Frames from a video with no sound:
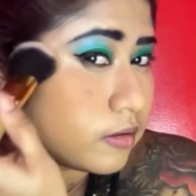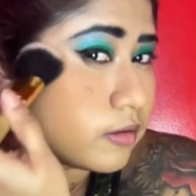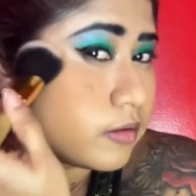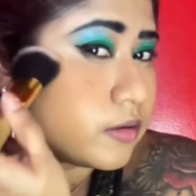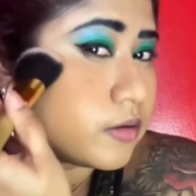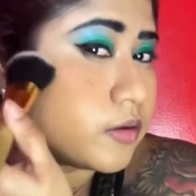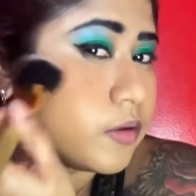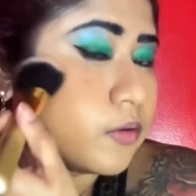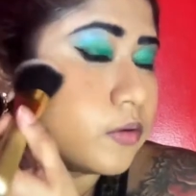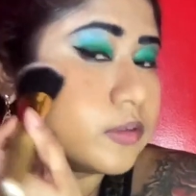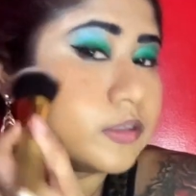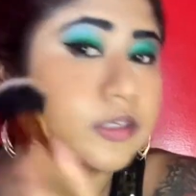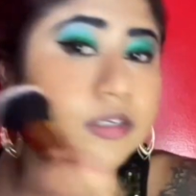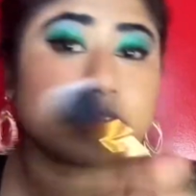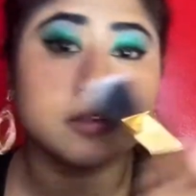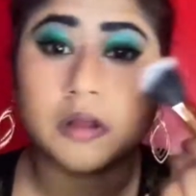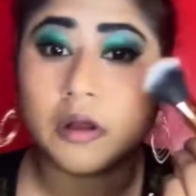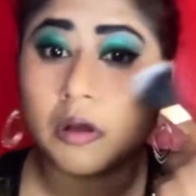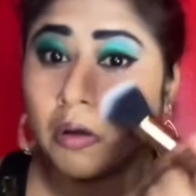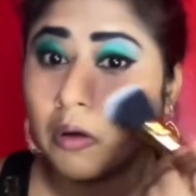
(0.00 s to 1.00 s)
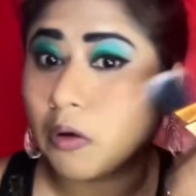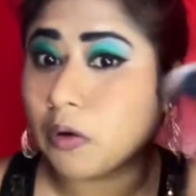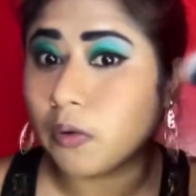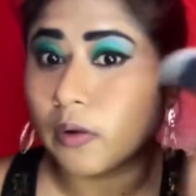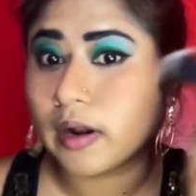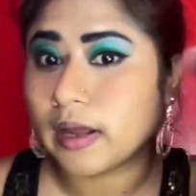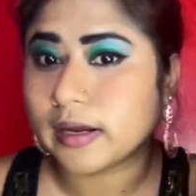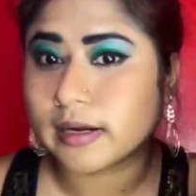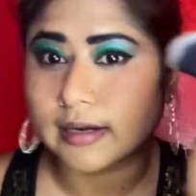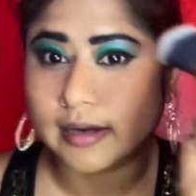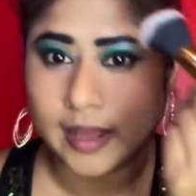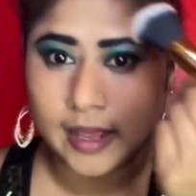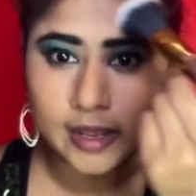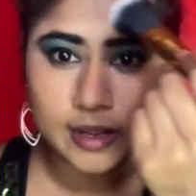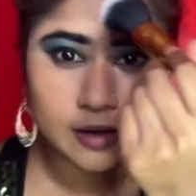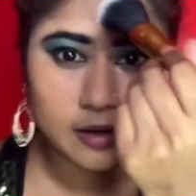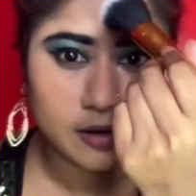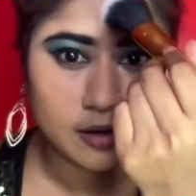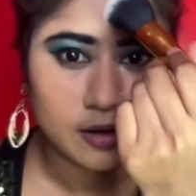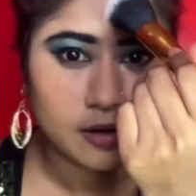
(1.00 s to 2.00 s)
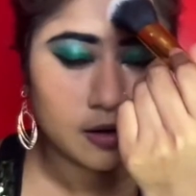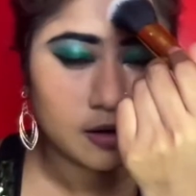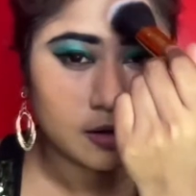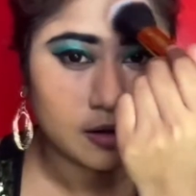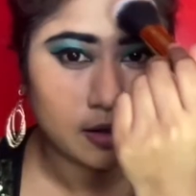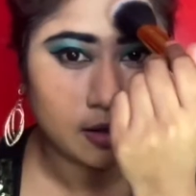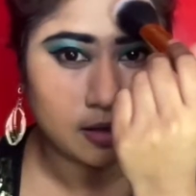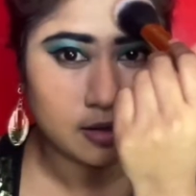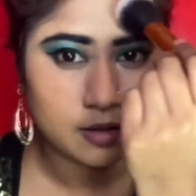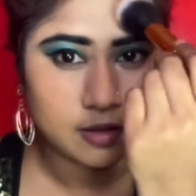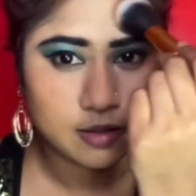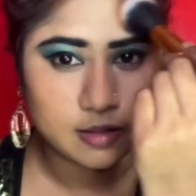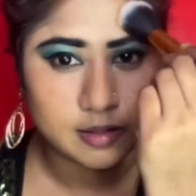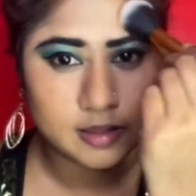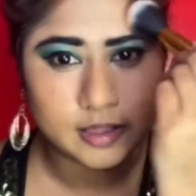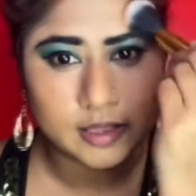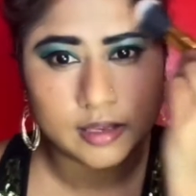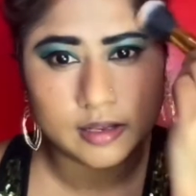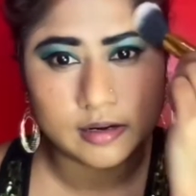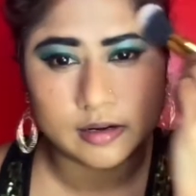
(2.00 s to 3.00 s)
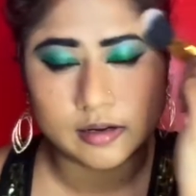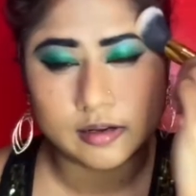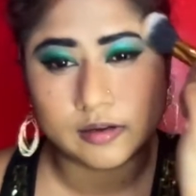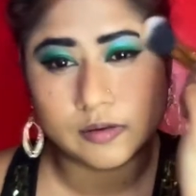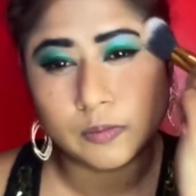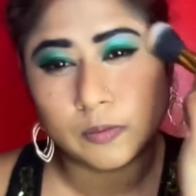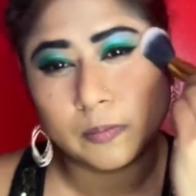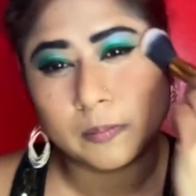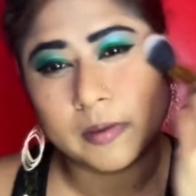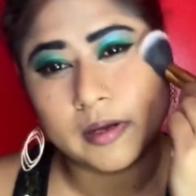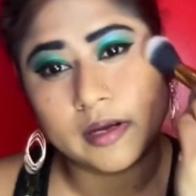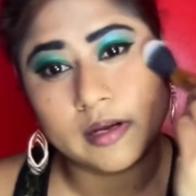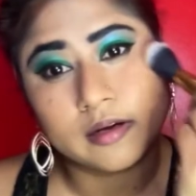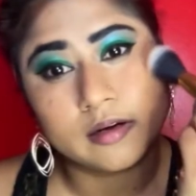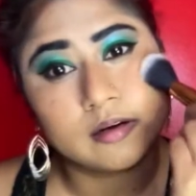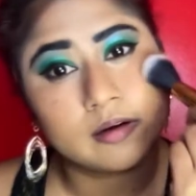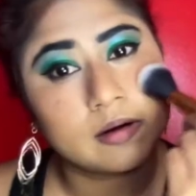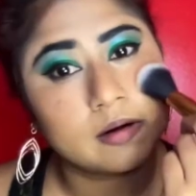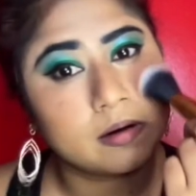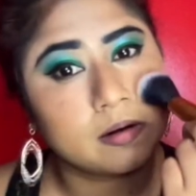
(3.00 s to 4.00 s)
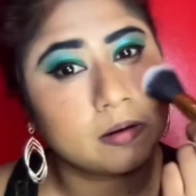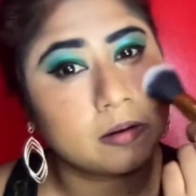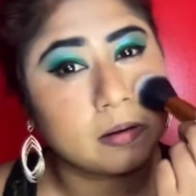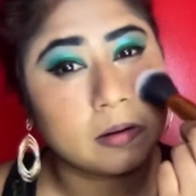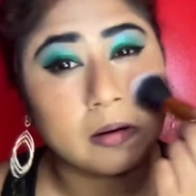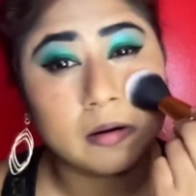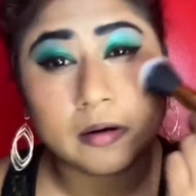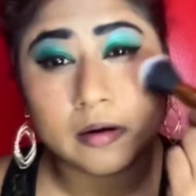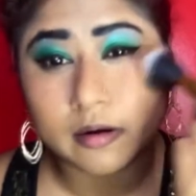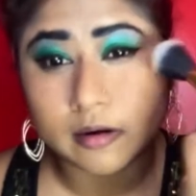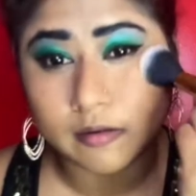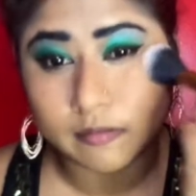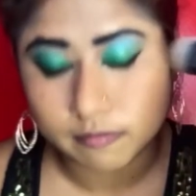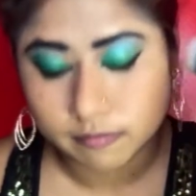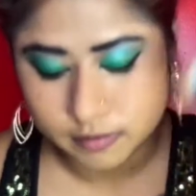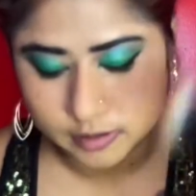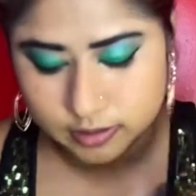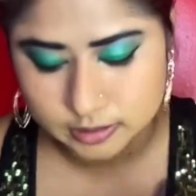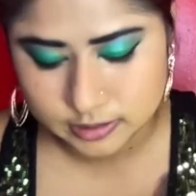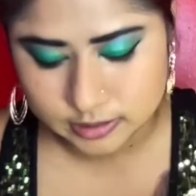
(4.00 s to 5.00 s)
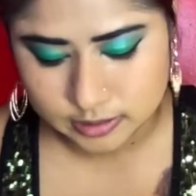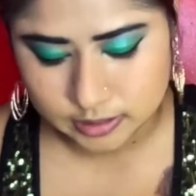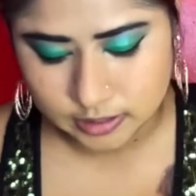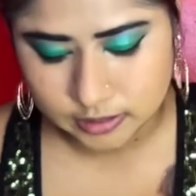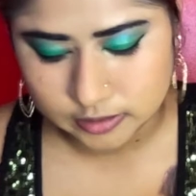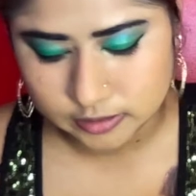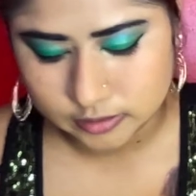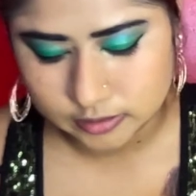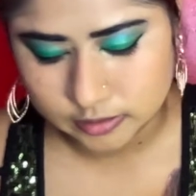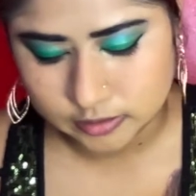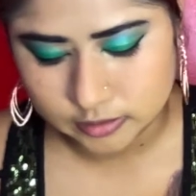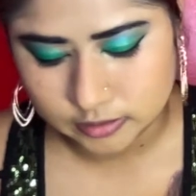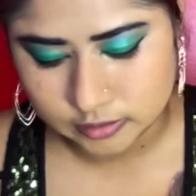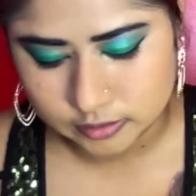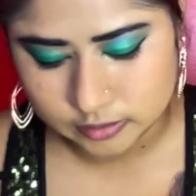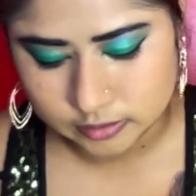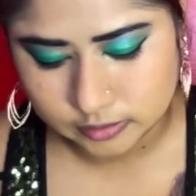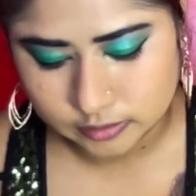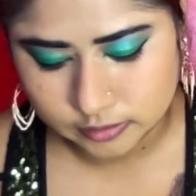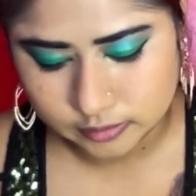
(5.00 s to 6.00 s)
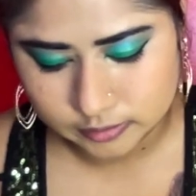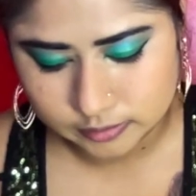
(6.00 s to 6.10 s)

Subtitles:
Don't just go like that, because then it will make the face not looking good.